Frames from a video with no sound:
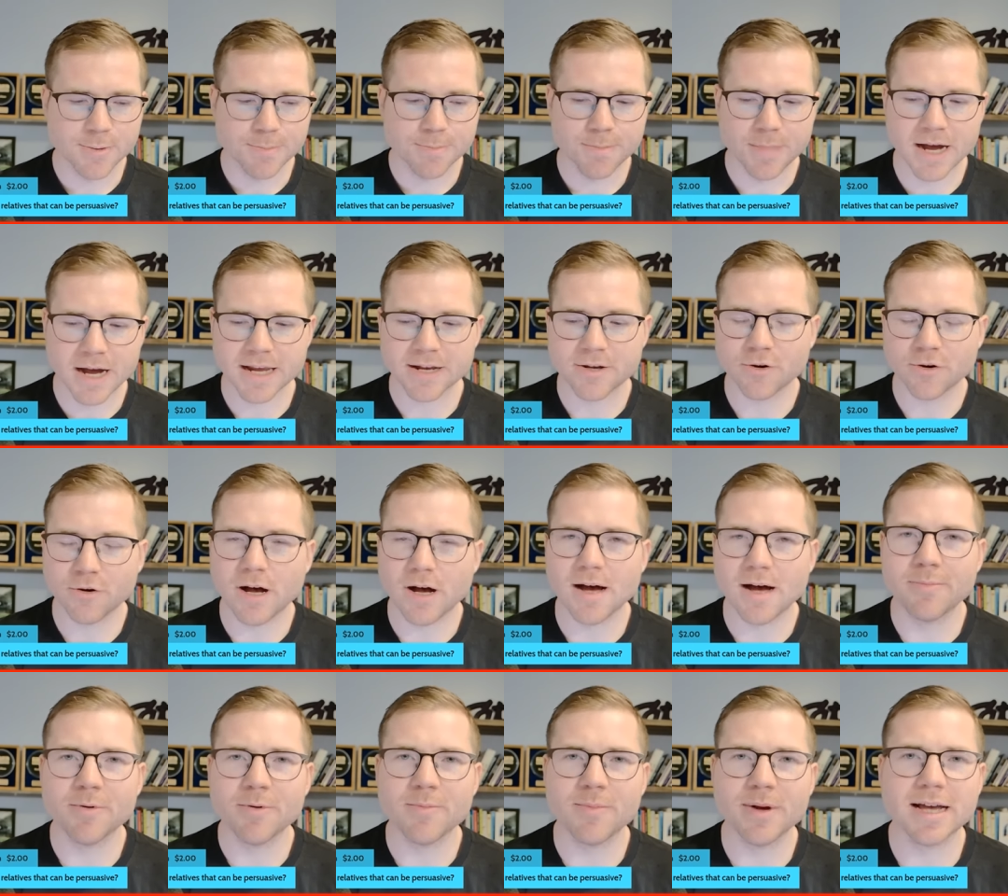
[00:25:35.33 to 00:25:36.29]
Michael,
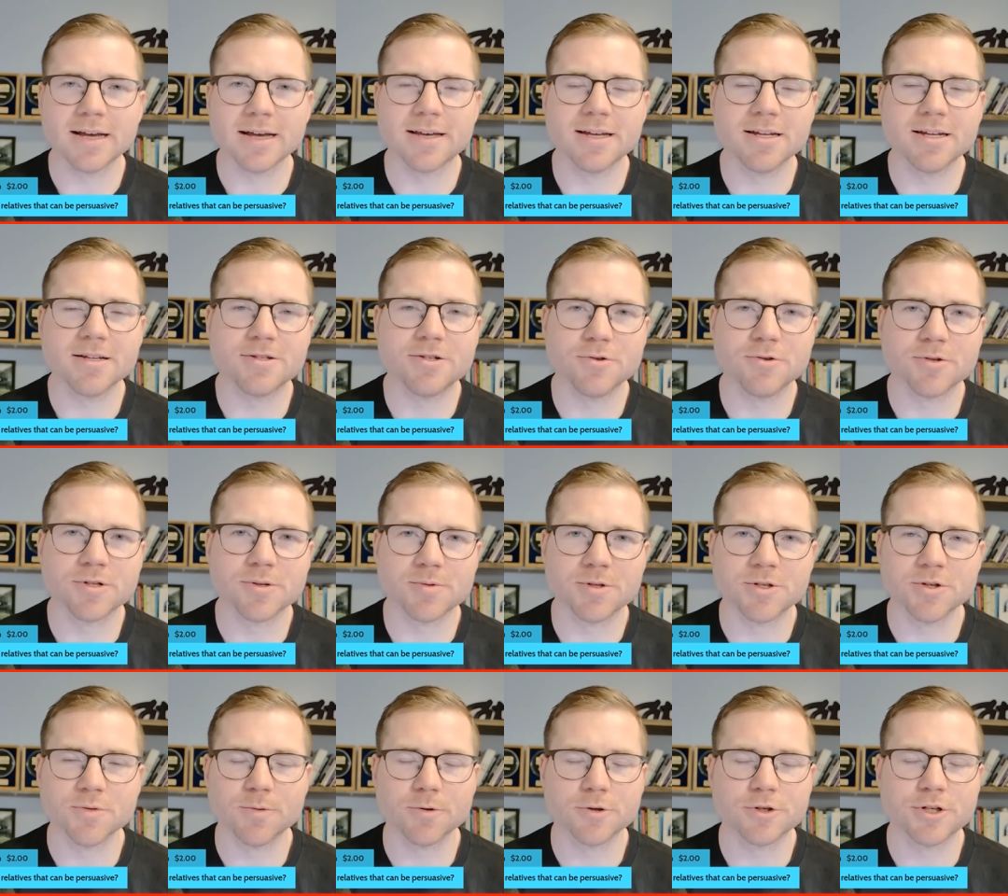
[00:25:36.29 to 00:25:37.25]
hopping back into some
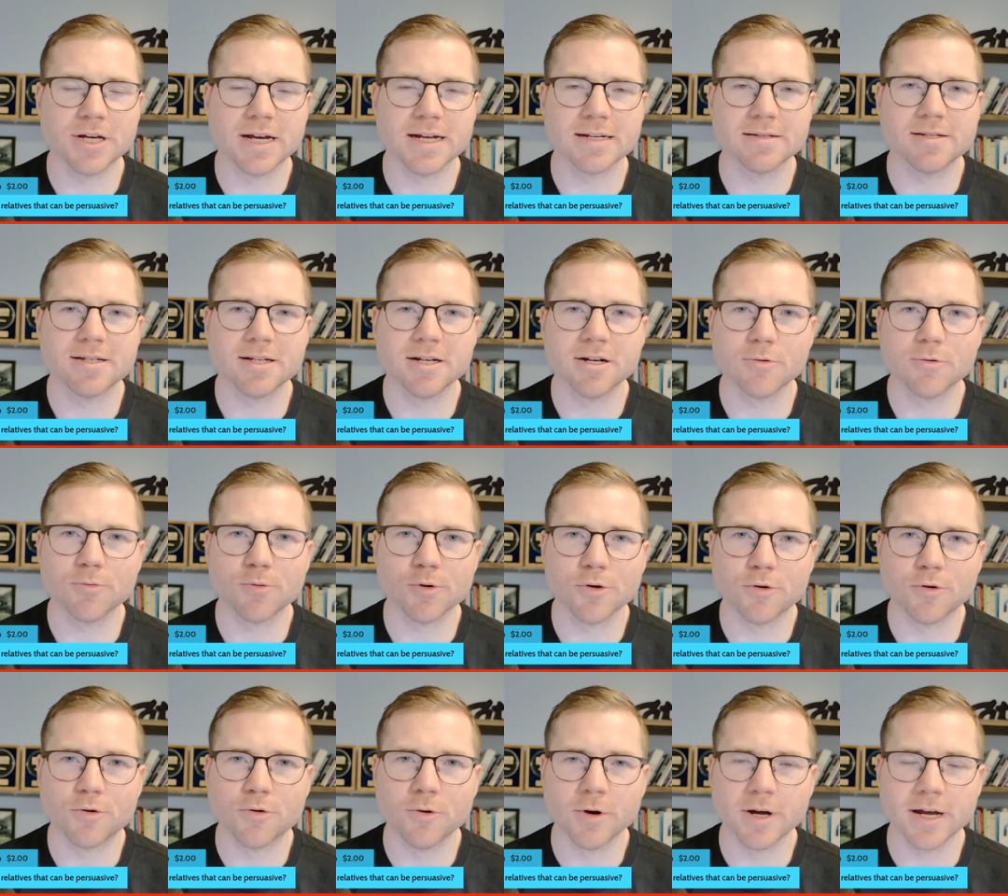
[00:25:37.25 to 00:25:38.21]
super chats here
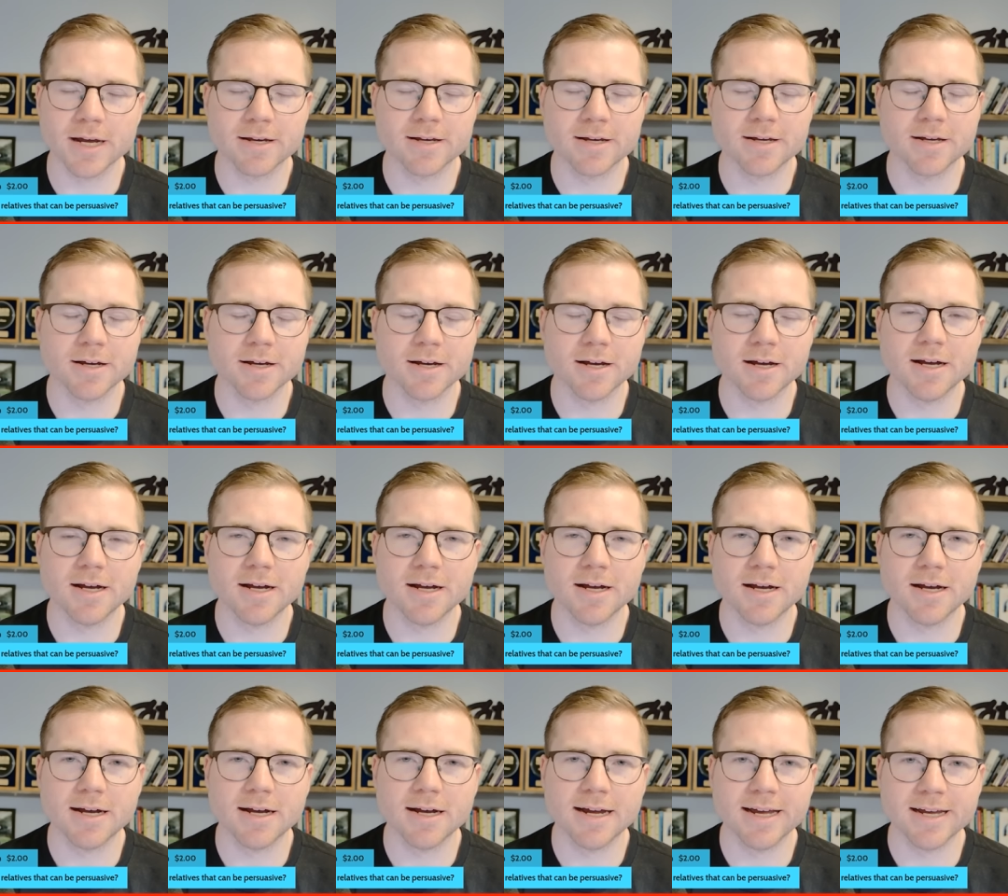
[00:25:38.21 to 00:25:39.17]
real quick
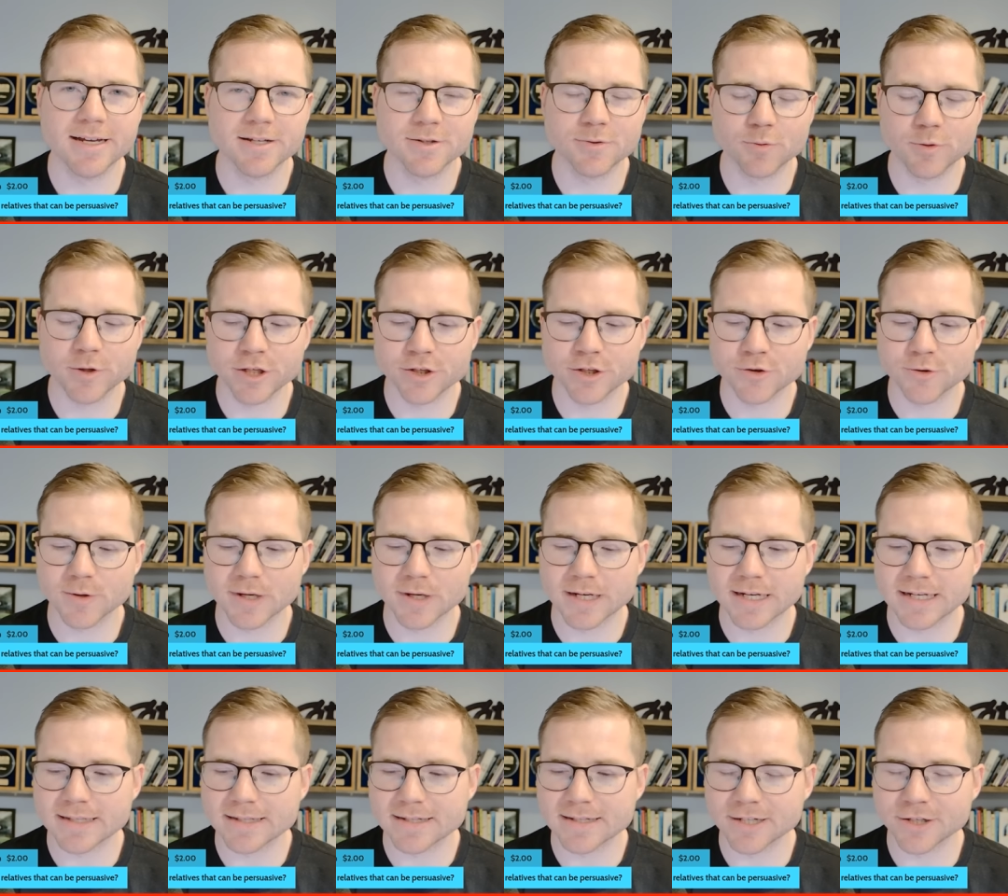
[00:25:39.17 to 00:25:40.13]
as we
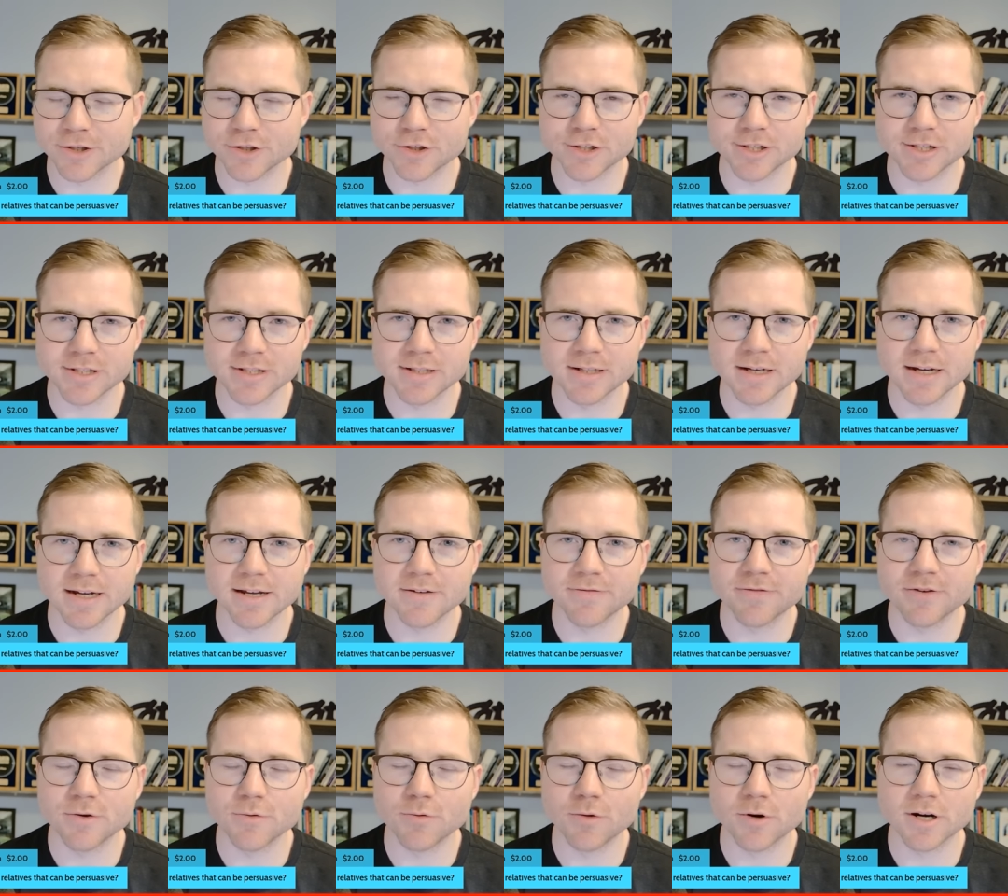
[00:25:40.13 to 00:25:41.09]
transition.
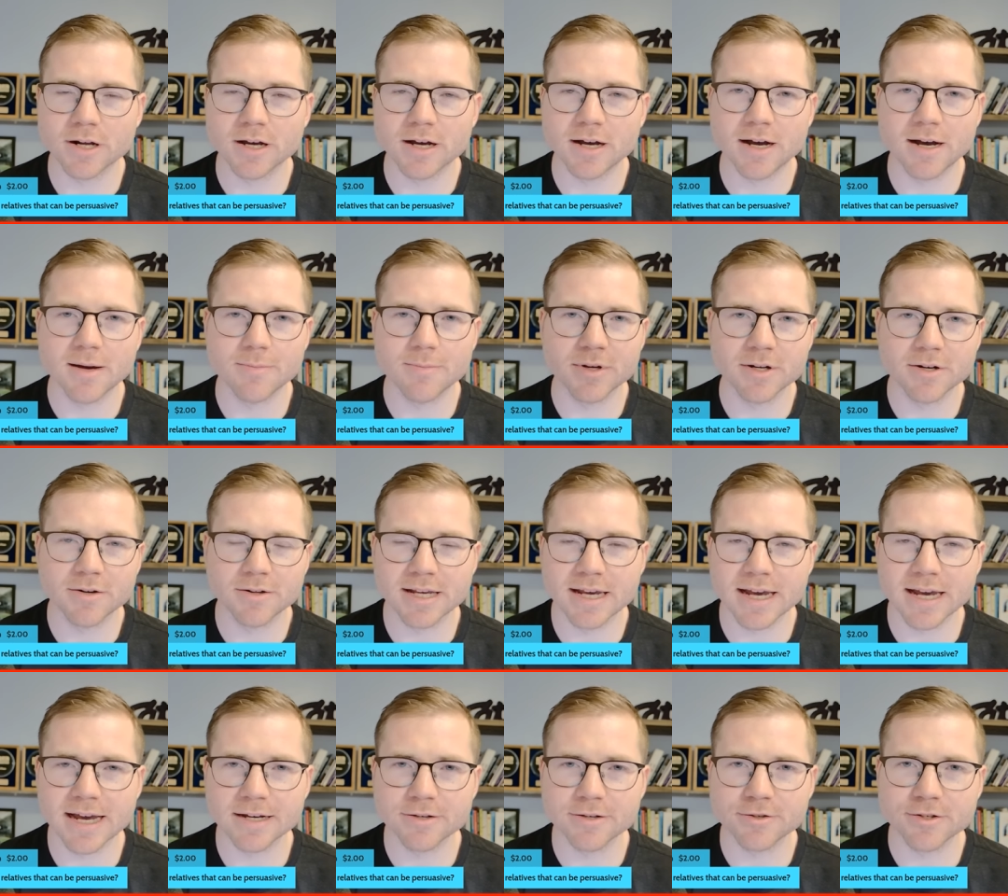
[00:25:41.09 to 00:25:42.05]
If you want to hop in on
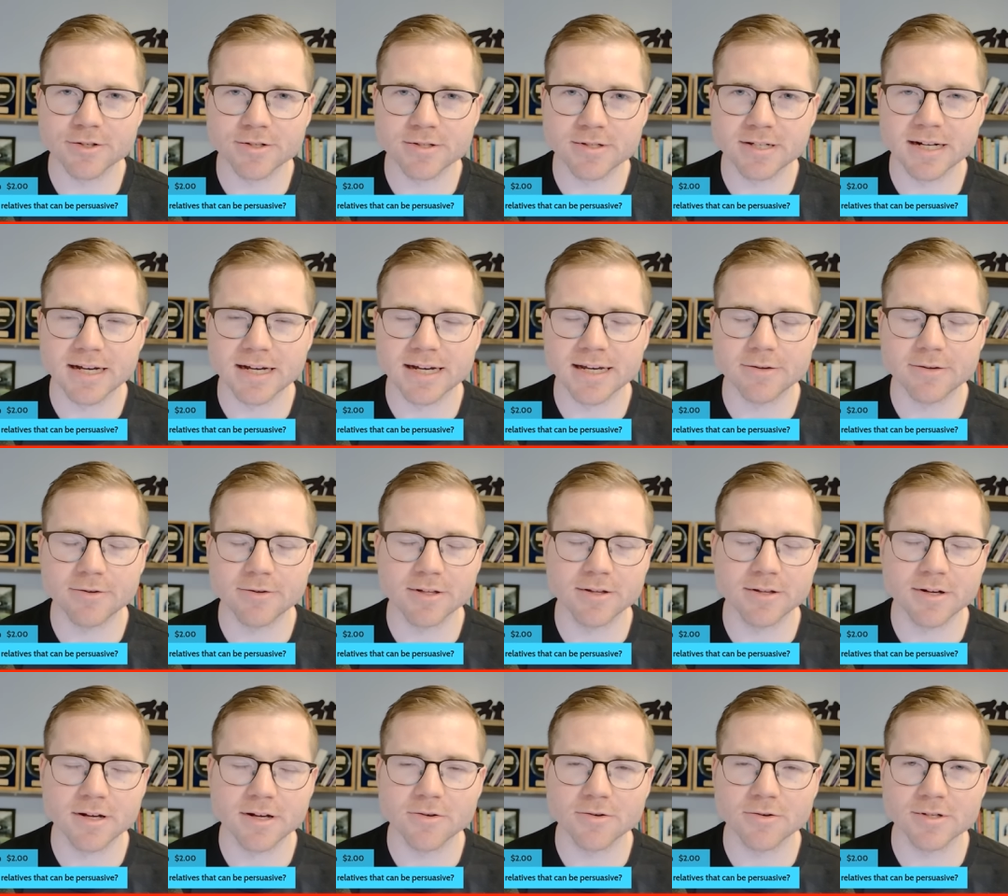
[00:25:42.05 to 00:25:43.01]
the action tonight,
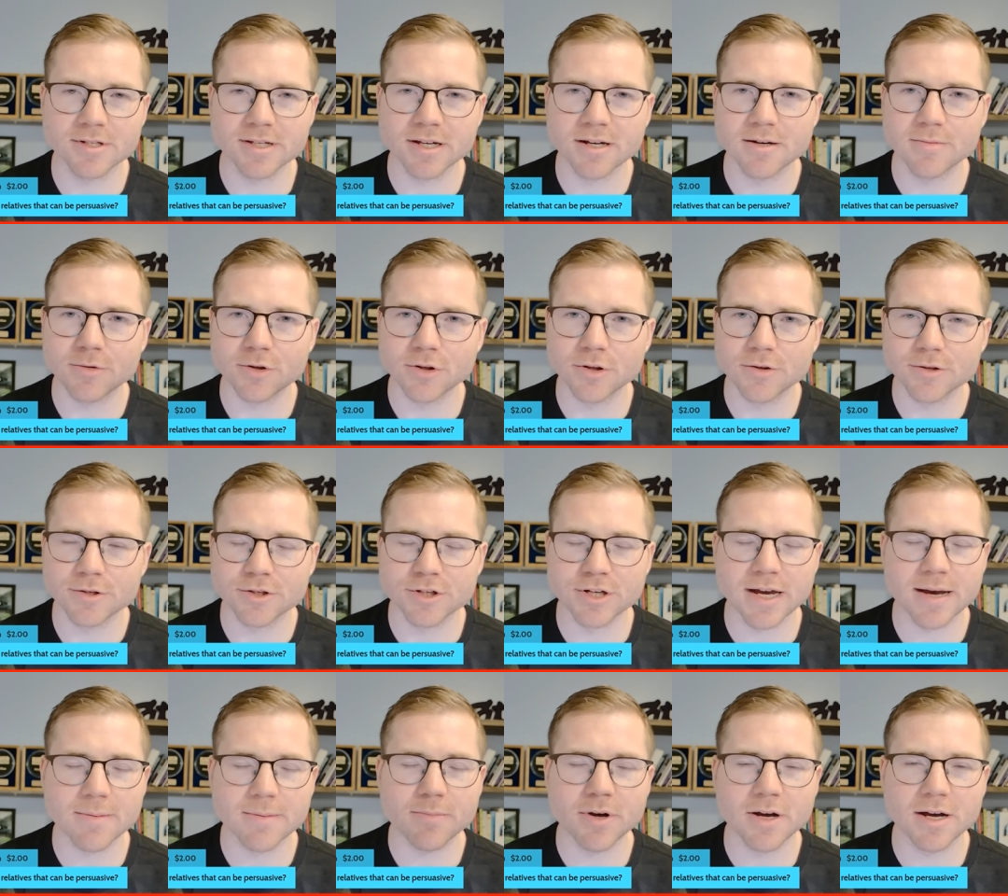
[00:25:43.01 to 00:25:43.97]
click the dollar sign below the
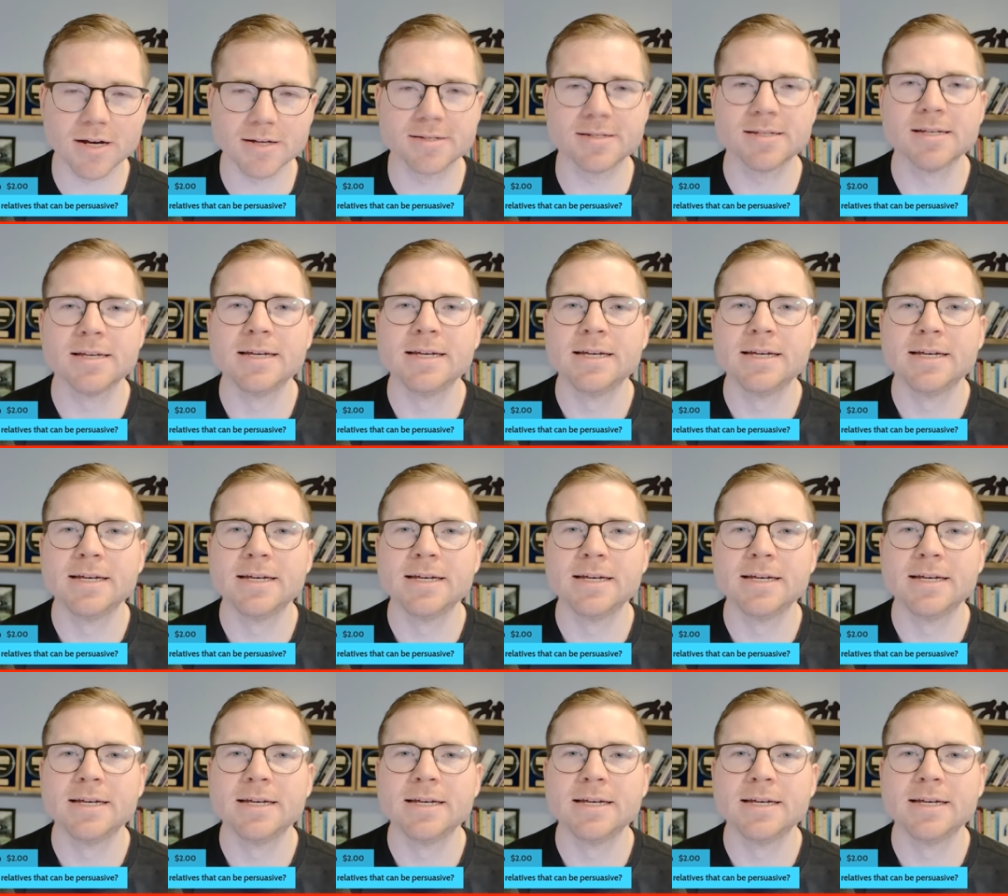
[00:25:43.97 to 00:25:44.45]
chat box